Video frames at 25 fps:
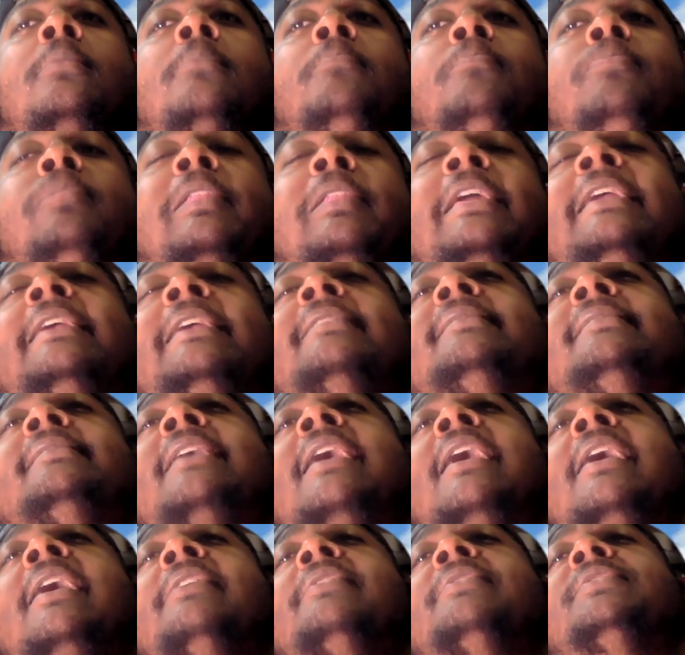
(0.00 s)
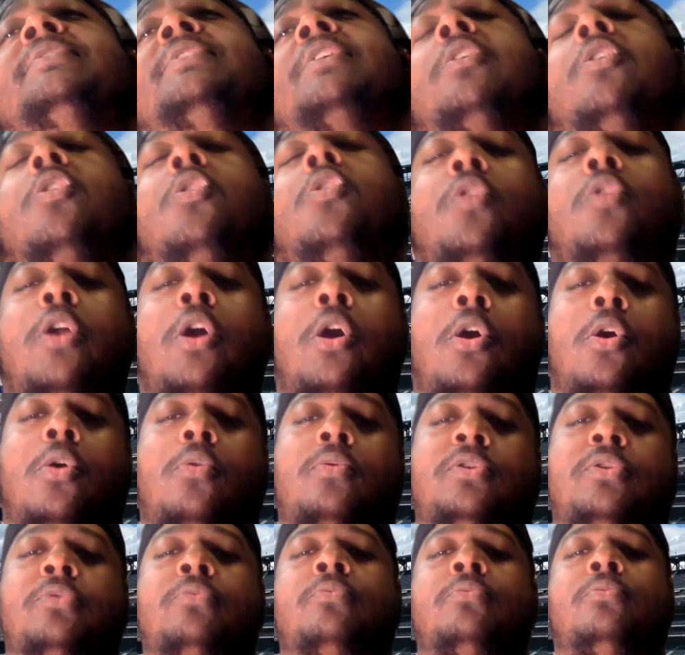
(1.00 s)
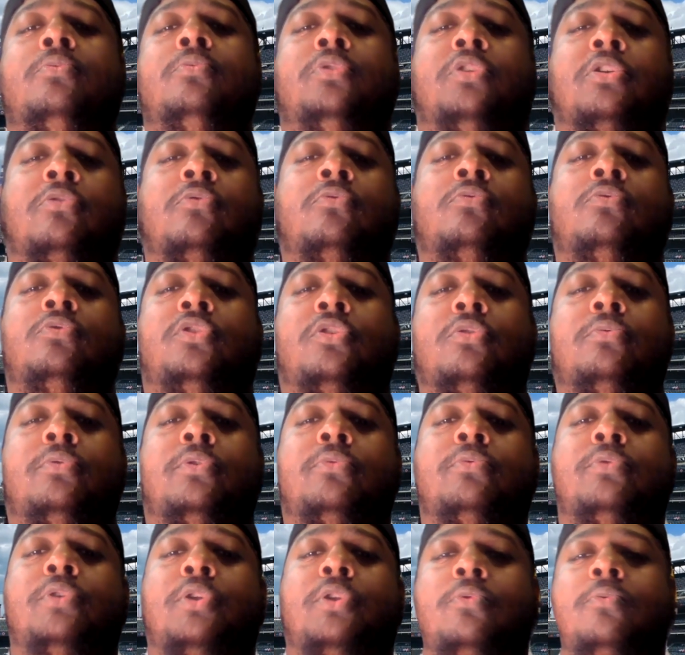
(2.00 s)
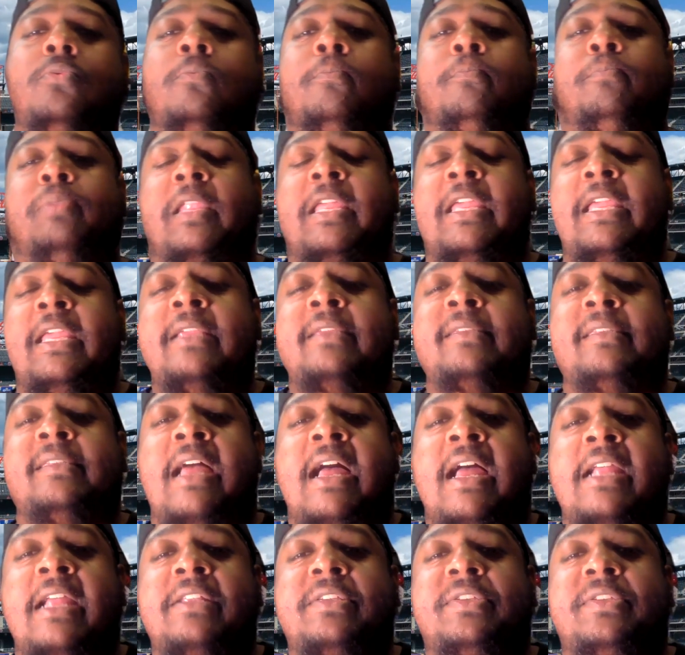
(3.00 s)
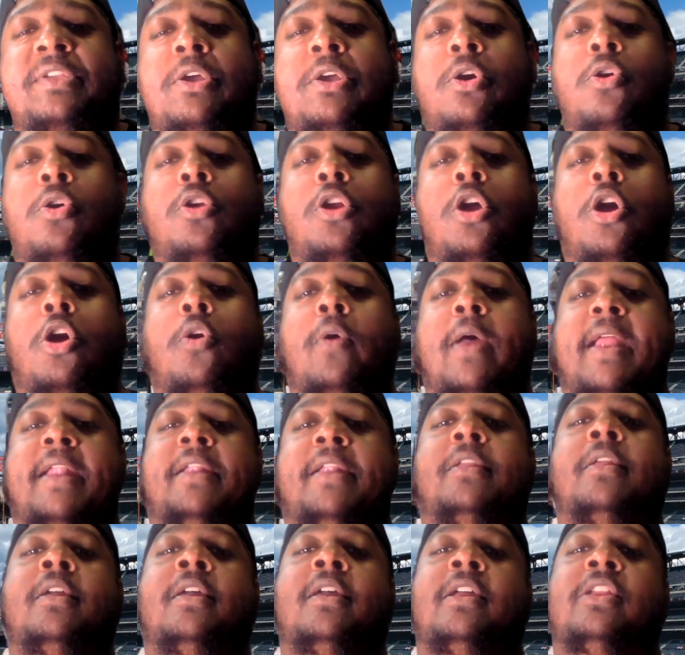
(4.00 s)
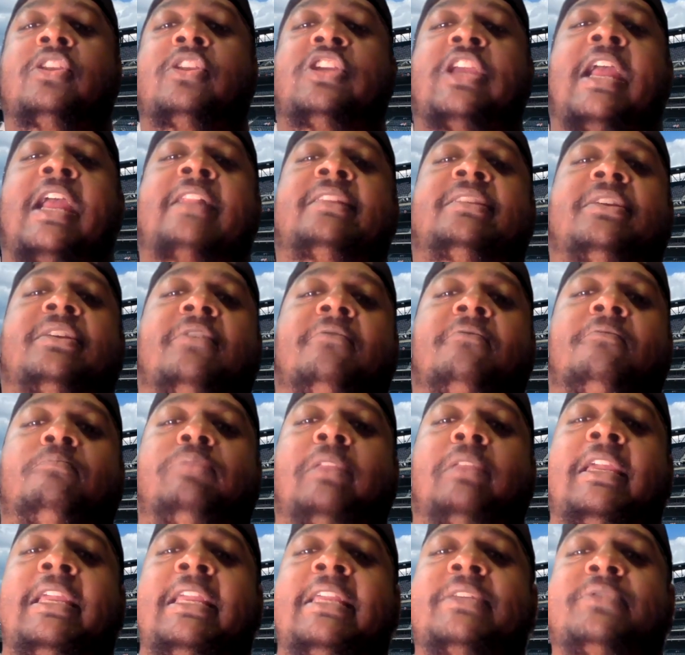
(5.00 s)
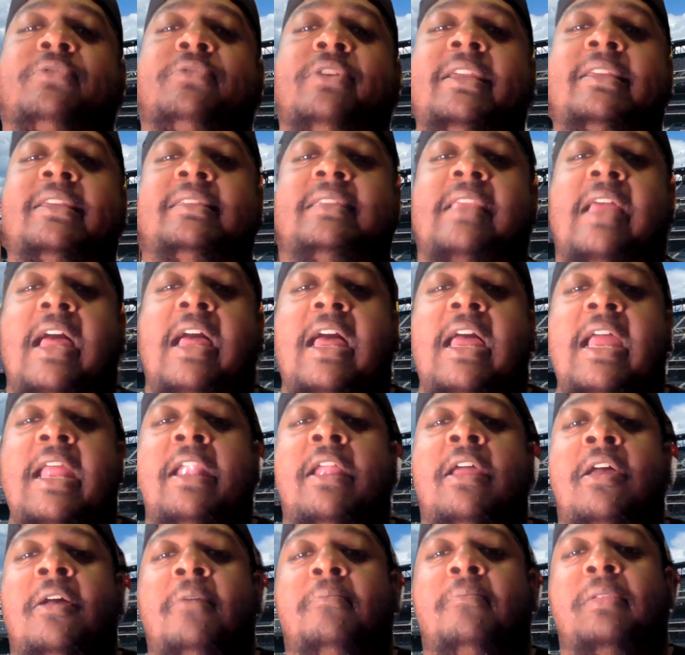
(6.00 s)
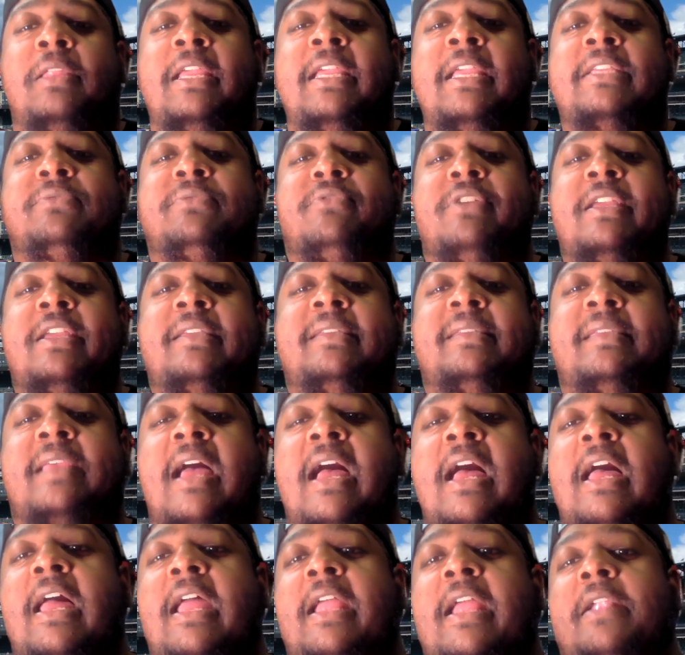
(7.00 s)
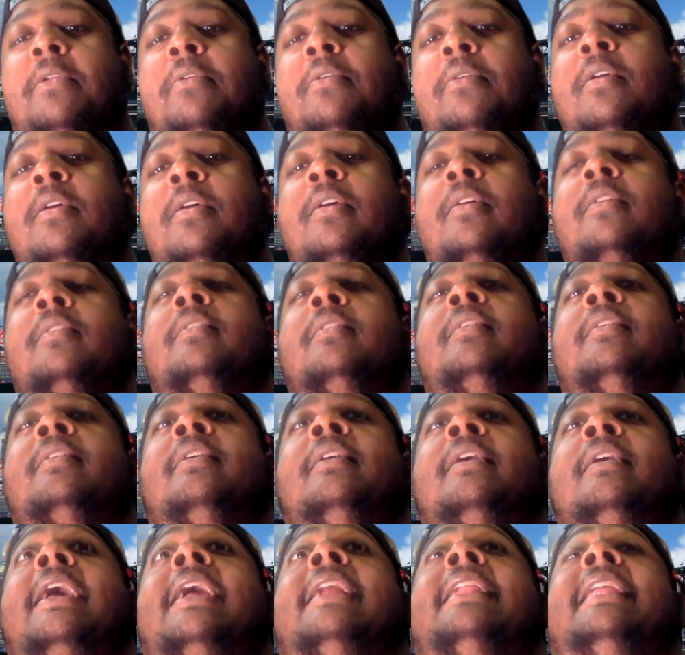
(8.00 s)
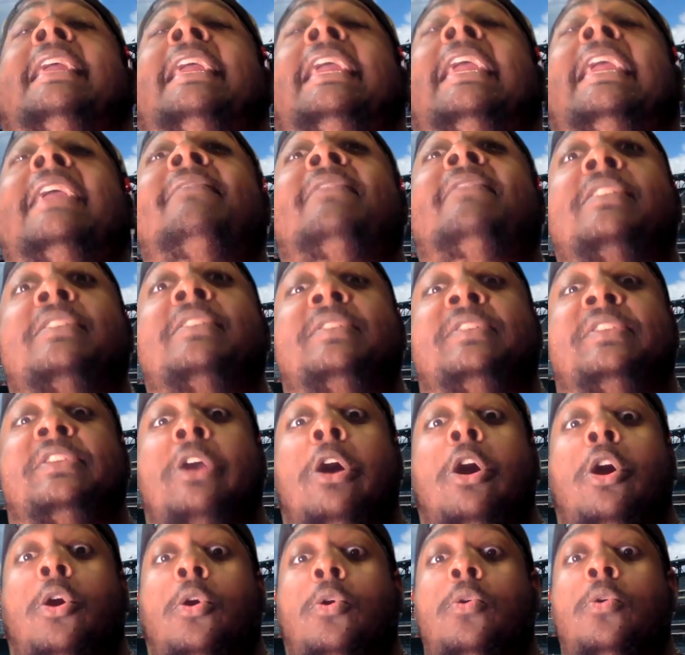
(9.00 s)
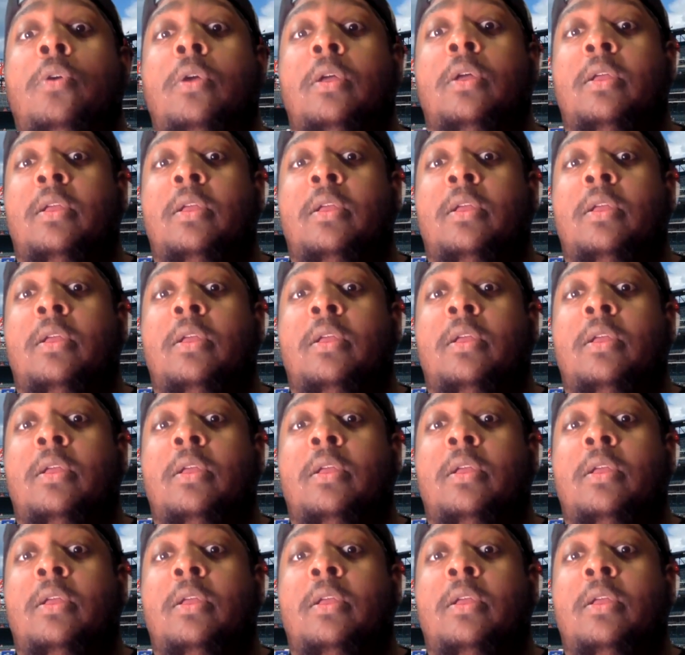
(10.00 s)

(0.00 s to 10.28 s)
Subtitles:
please sign Soto, doom, doom, doom, doom, doom, please sign Soto, and chance of please re-sign, please re-sign. And even so,